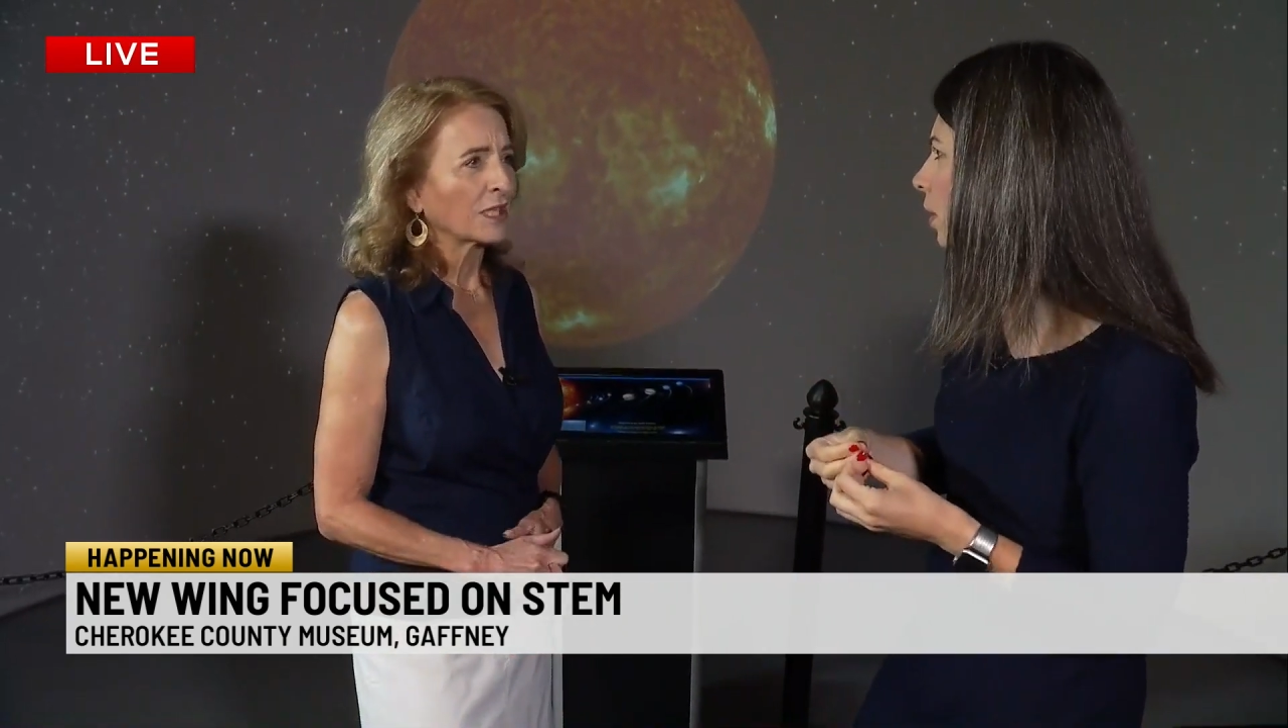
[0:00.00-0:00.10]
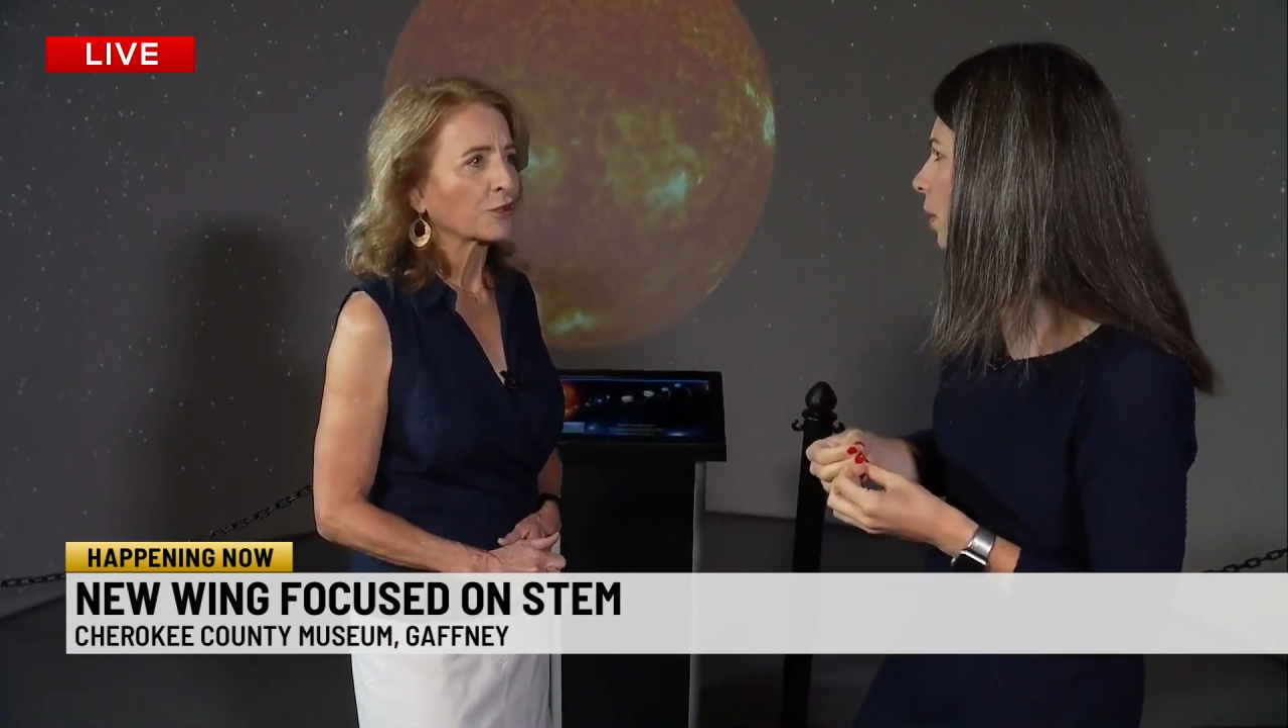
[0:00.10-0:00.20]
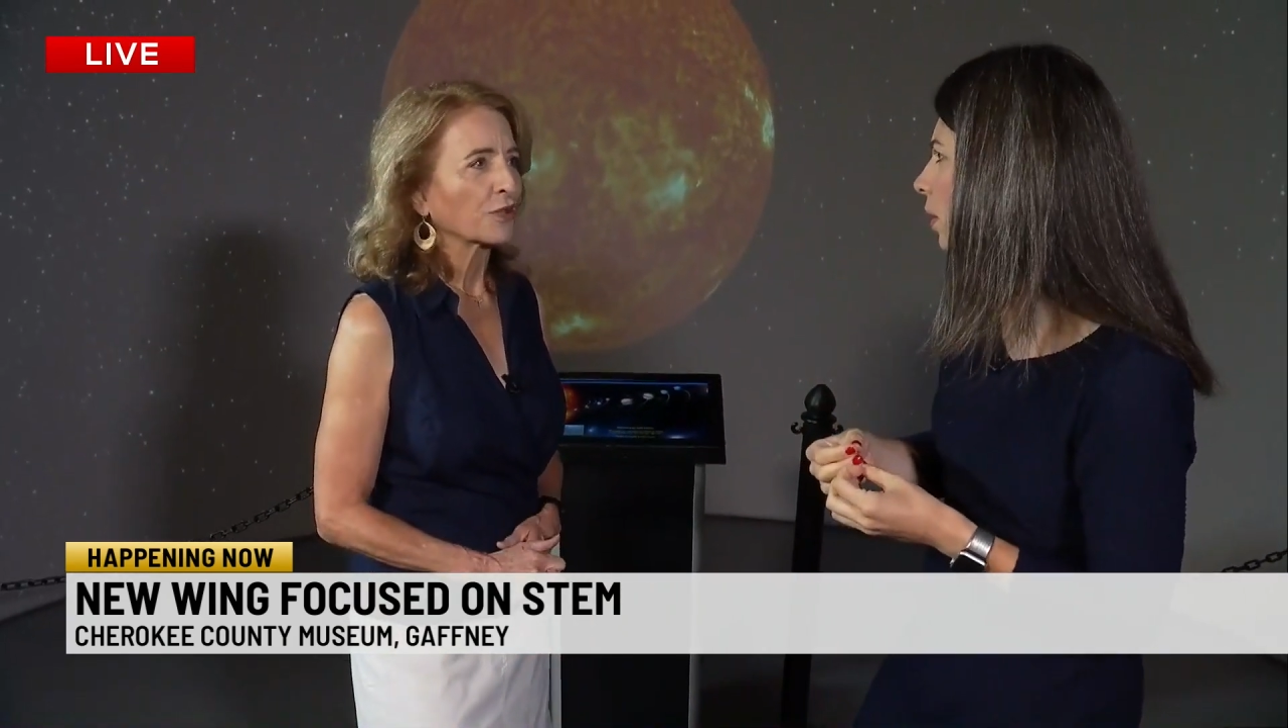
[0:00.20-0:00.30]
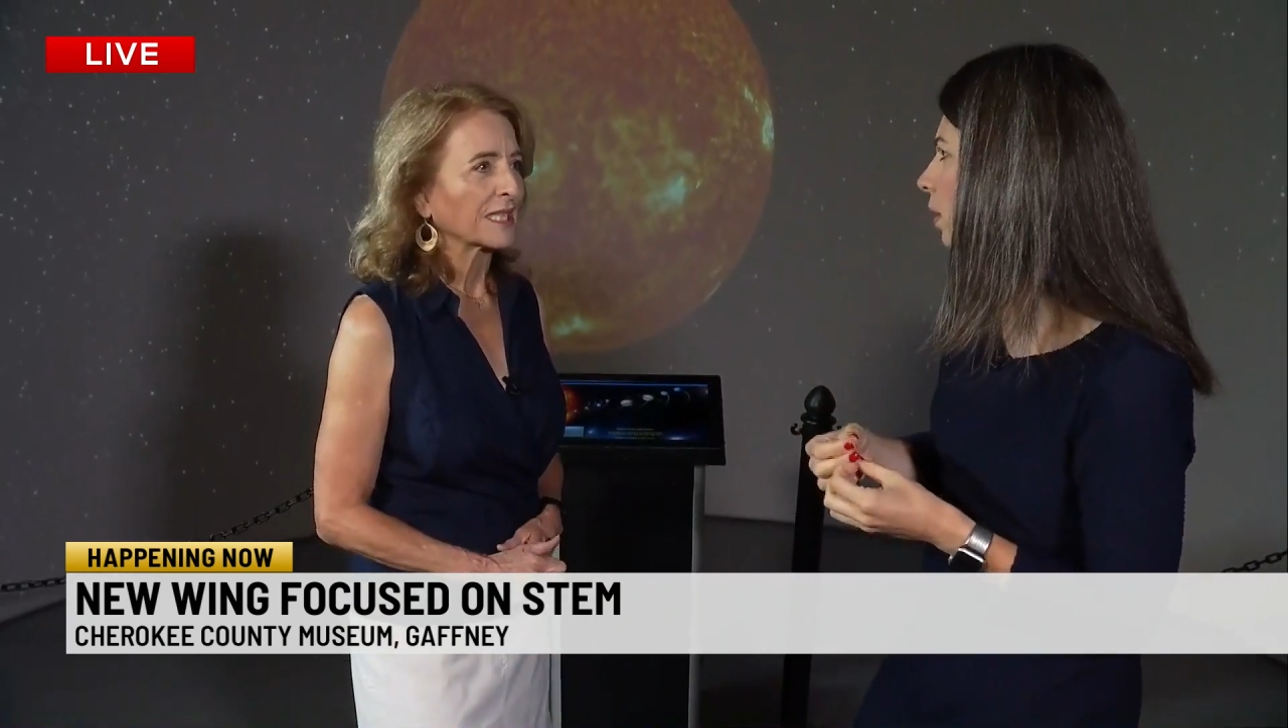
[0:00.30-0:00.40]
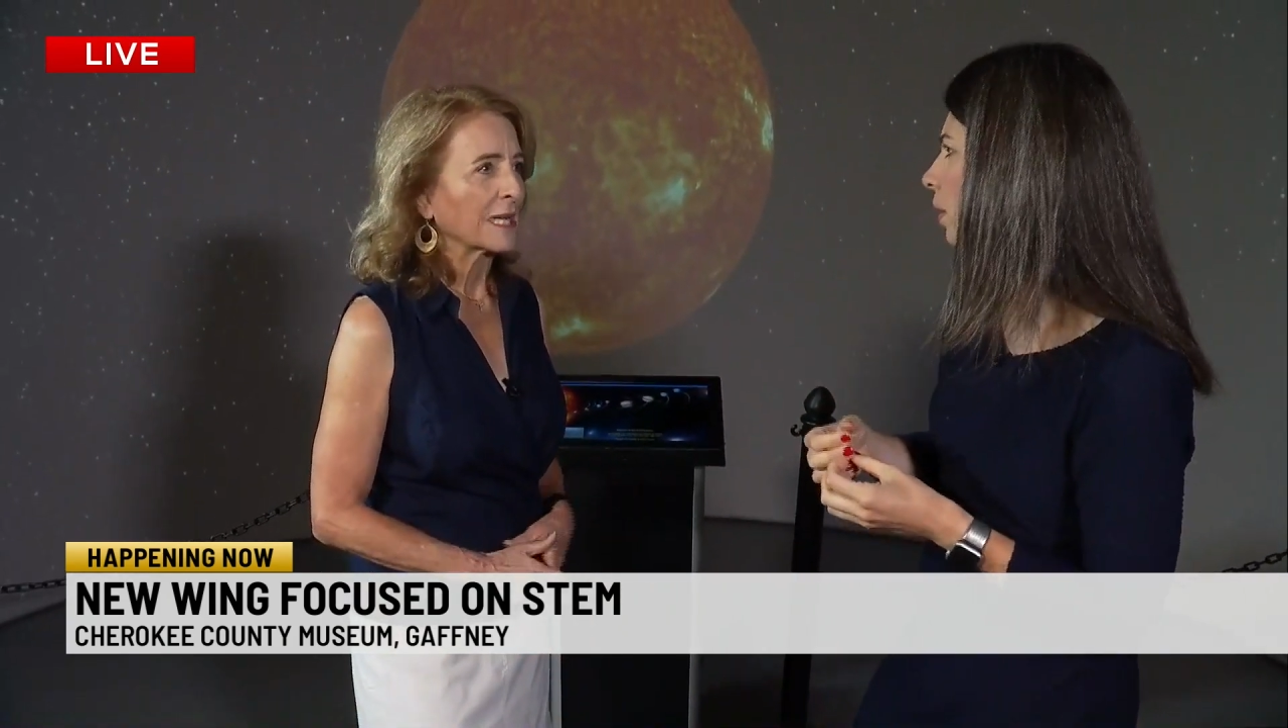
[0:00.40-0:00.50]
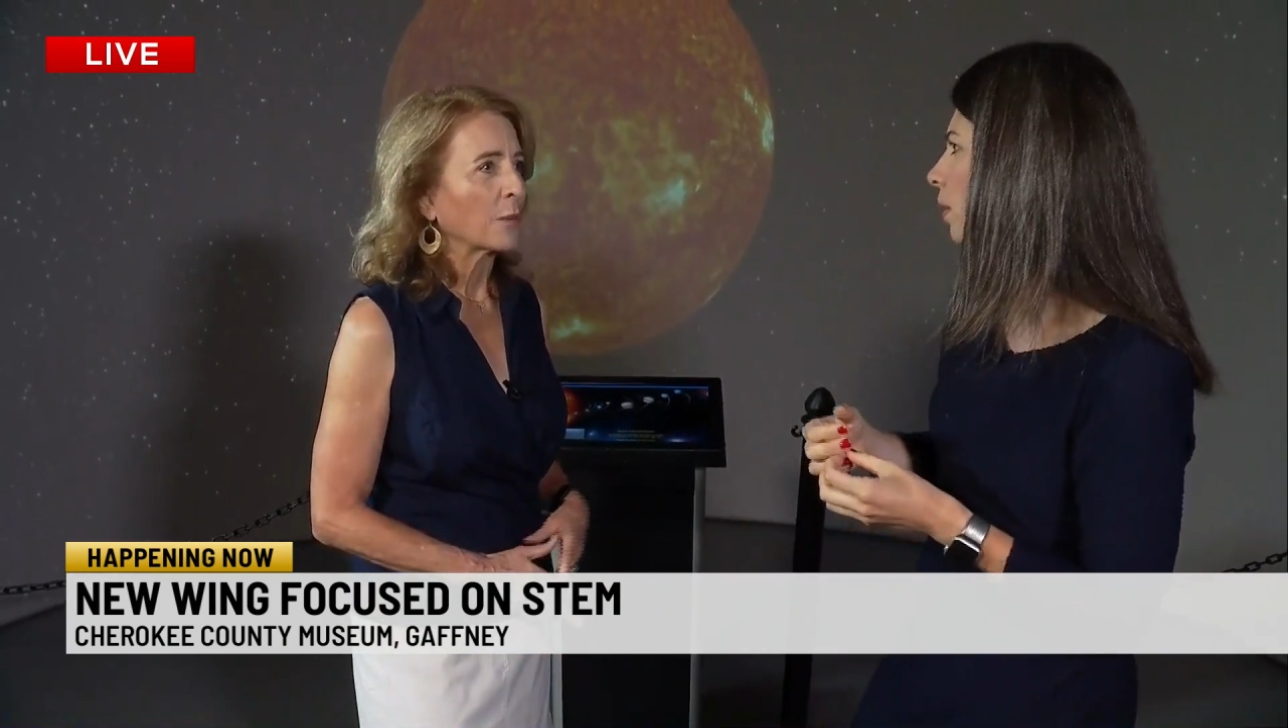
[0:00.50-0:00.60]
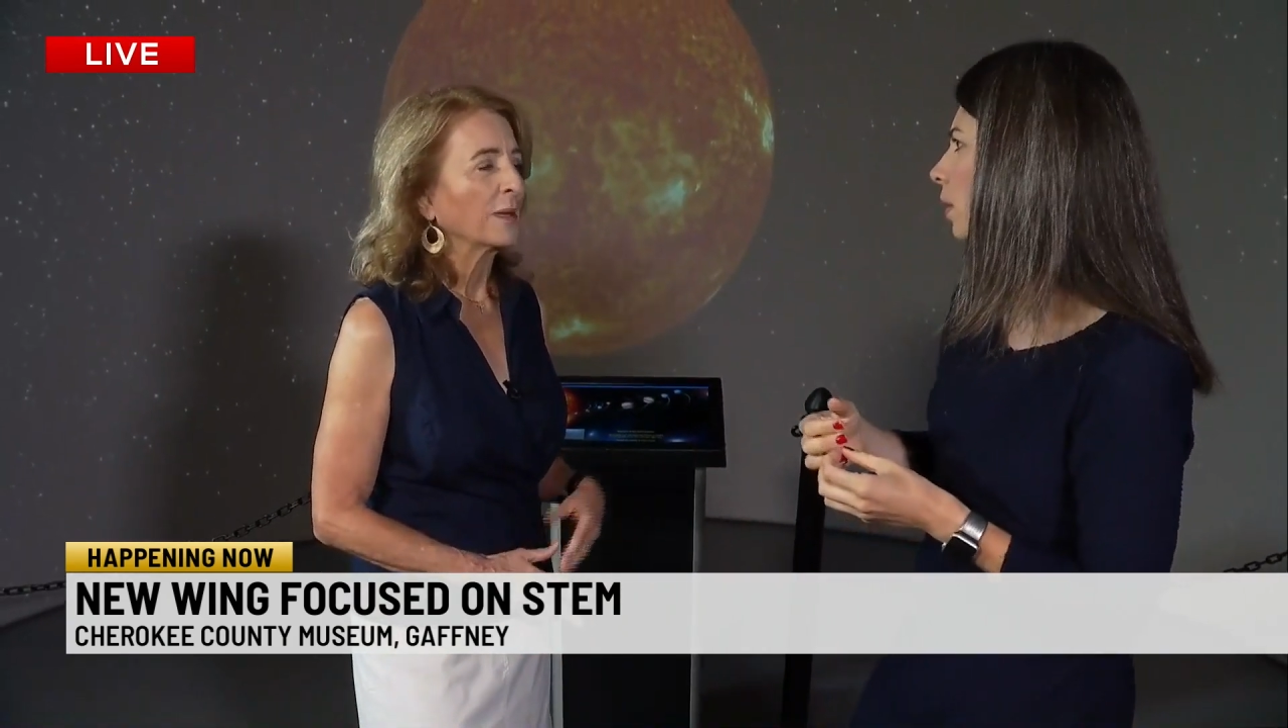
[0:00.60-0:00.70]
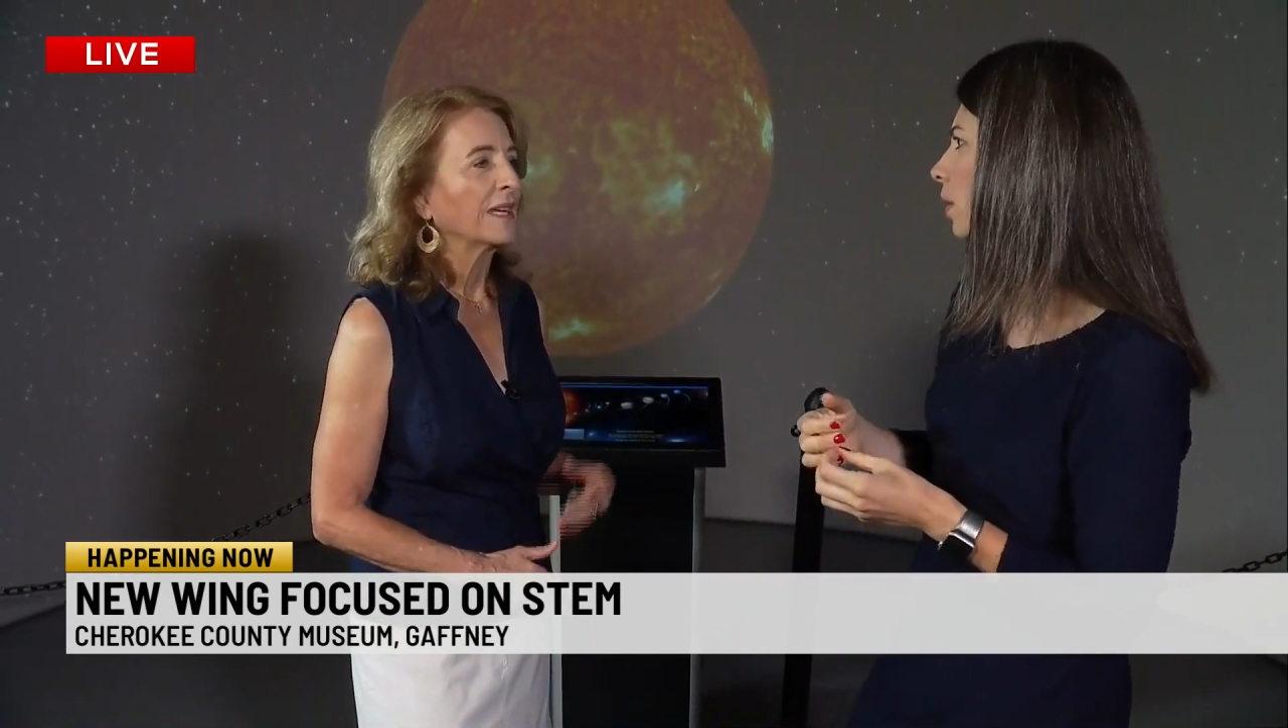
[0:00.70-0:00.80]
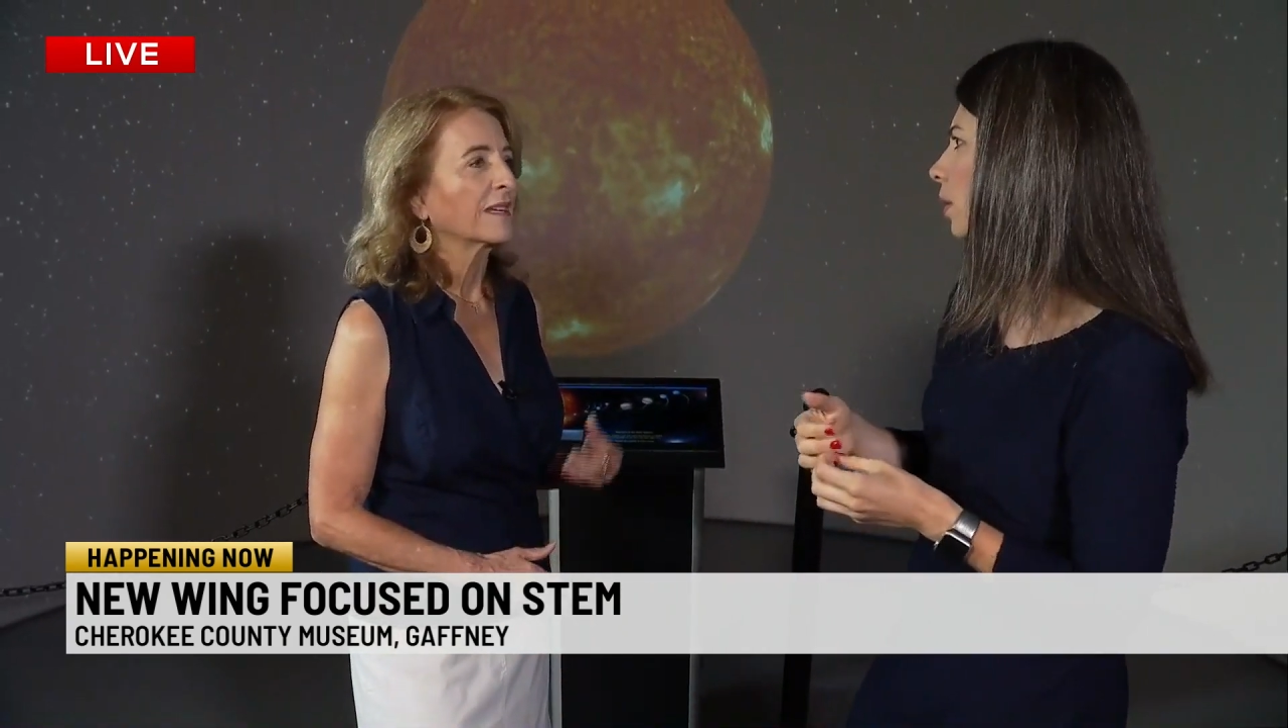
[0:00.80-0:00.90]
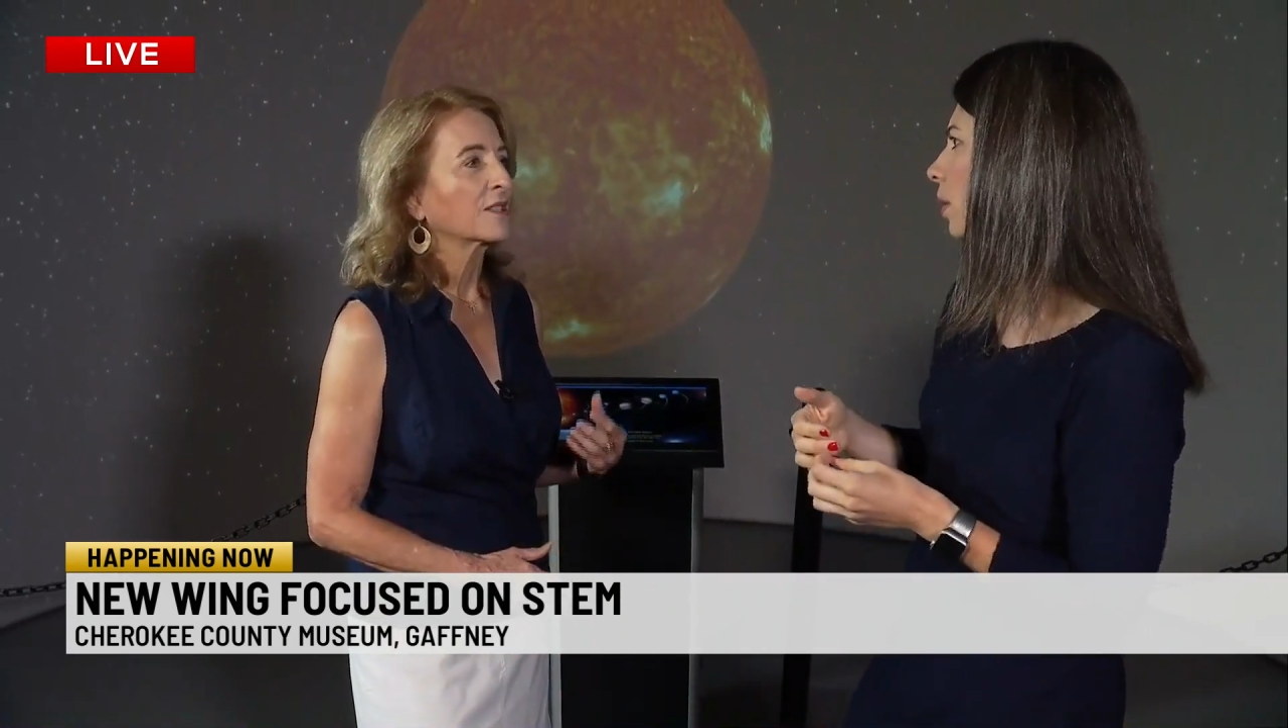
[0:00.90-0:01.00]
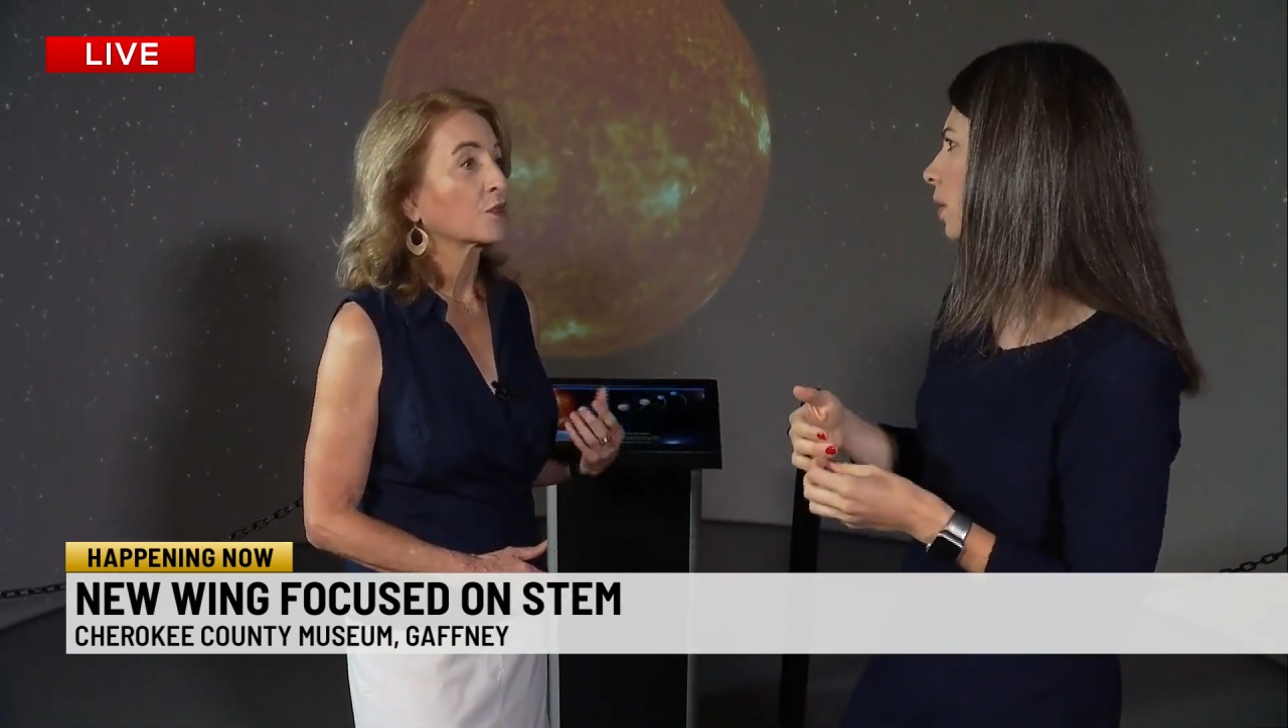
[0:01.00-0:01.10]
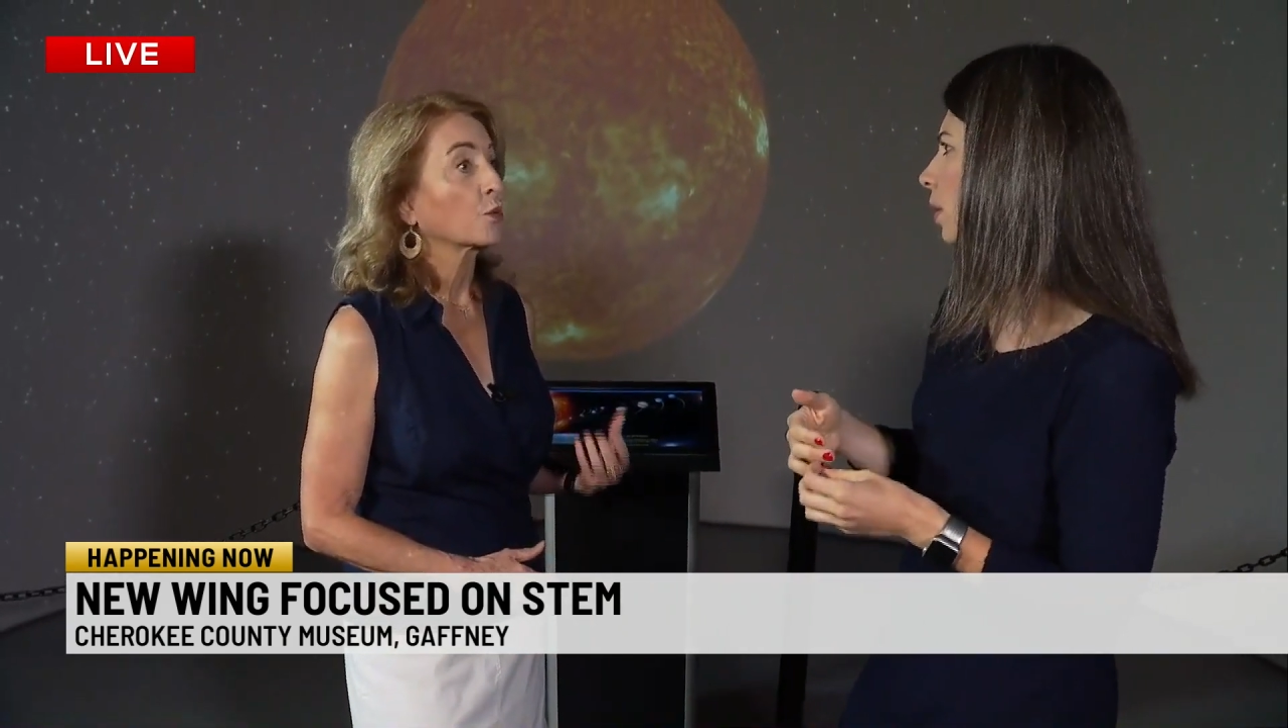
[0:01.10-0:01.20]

district's helping us